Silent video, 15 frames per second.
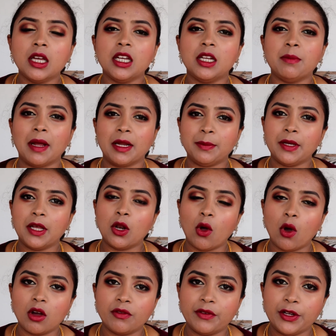It might be a
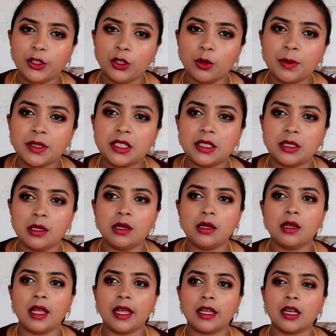long video, but still,
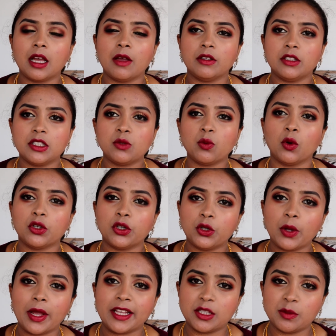like, I just wanted
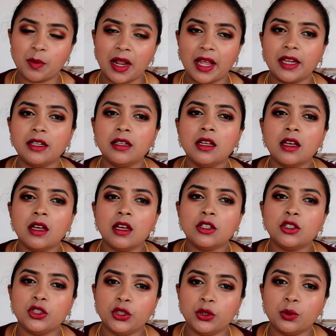to explain
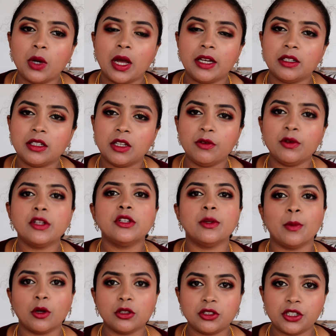to you and give you a
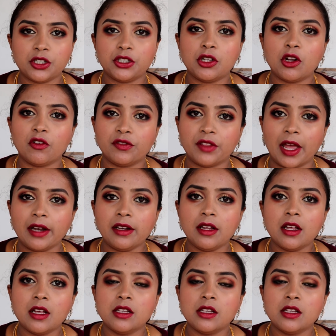demonstration of that,